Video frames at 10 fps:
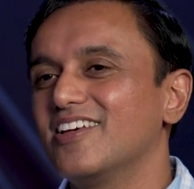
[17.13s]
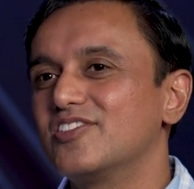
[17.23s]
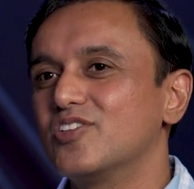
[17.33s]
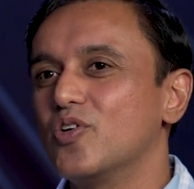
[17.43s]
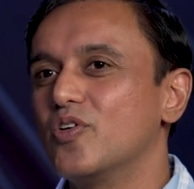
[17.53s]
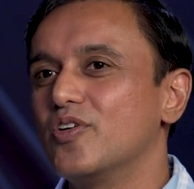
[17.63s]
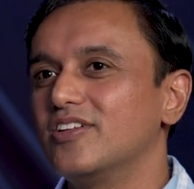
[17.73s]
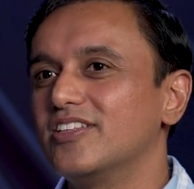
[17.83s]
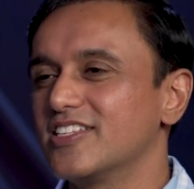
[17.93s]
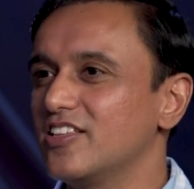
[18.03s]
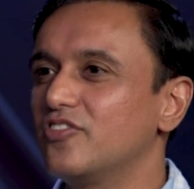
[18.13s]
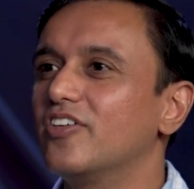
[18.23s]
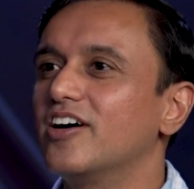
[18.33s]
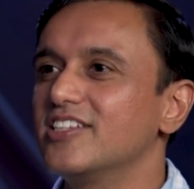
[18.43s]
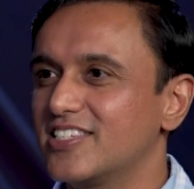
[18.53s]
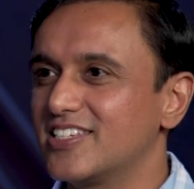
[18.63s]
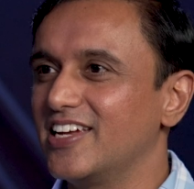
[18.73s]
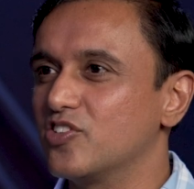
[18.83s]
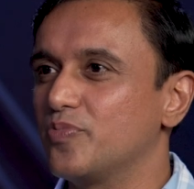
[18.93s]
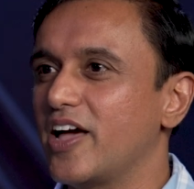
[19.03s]
So this is the first
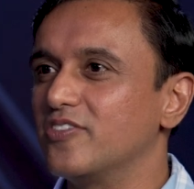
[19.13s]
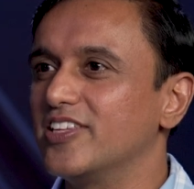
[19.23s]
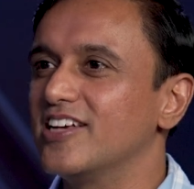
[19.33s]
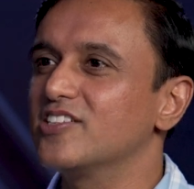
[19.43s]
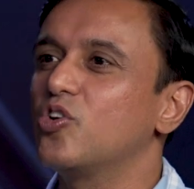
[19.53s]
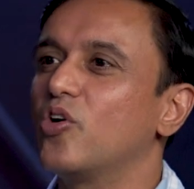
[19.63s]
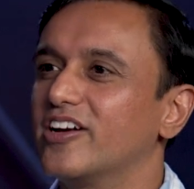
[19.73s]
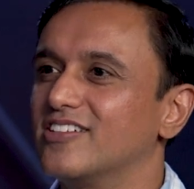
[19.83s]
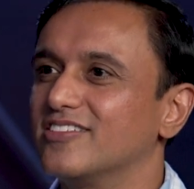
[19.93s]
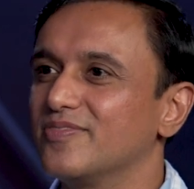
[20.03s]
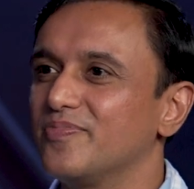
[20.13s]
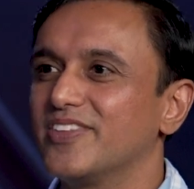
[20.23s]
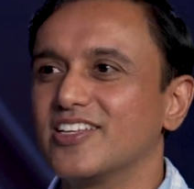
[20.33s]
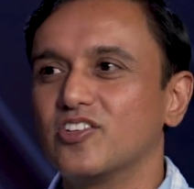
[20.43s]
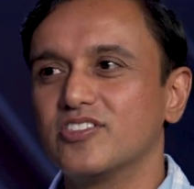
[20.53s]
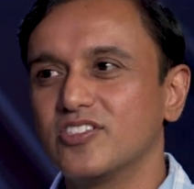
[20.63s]
stage of Parvati as a daughter. This